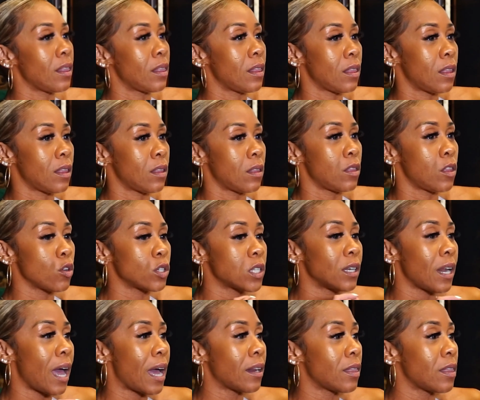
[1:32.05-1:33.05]
there's a
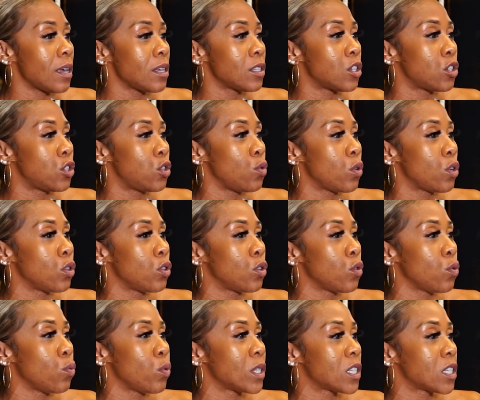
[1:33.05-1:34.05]
lot of things that you can
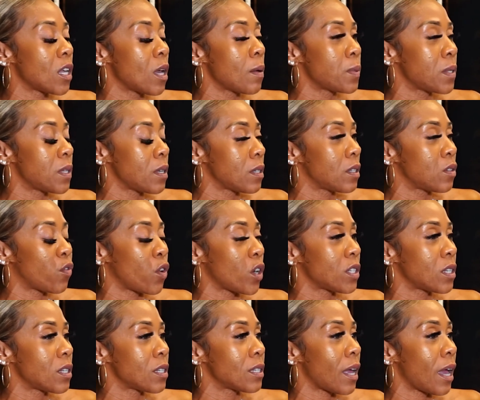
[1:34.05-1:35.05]
do with substance
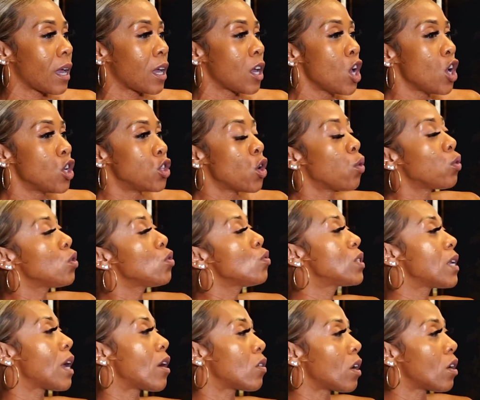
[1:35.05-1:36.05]
versus don't
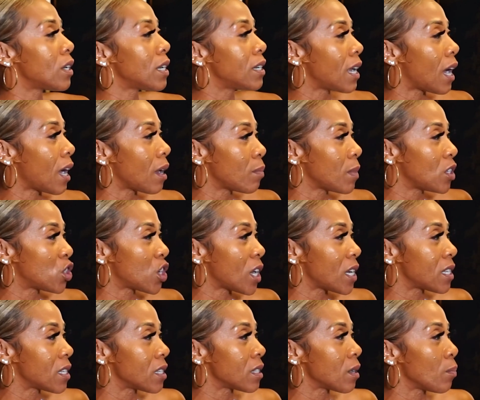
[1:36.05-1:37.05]
lose out on a diamond
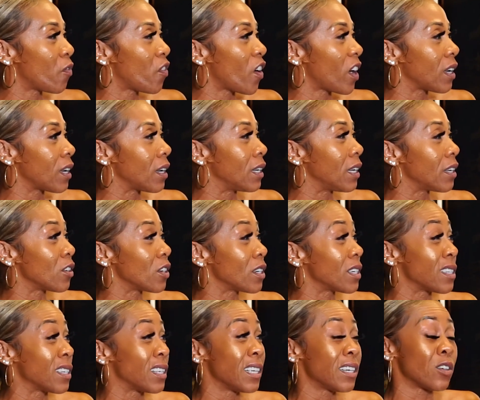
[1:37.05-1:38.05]
chasing some fucking glitter
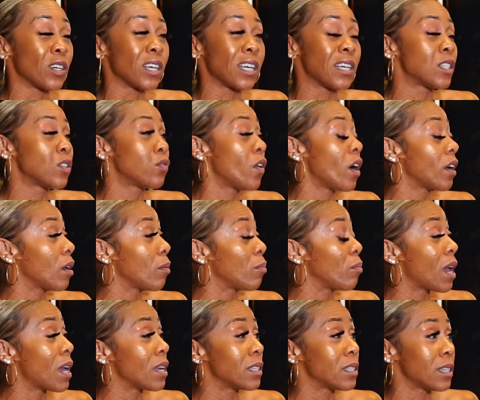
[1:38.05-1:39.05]
because glitter gets fucking
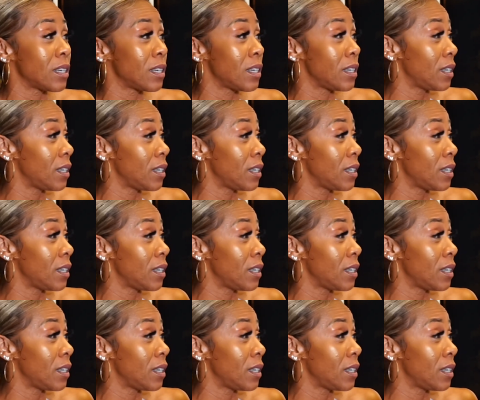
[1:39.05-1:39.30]
messy.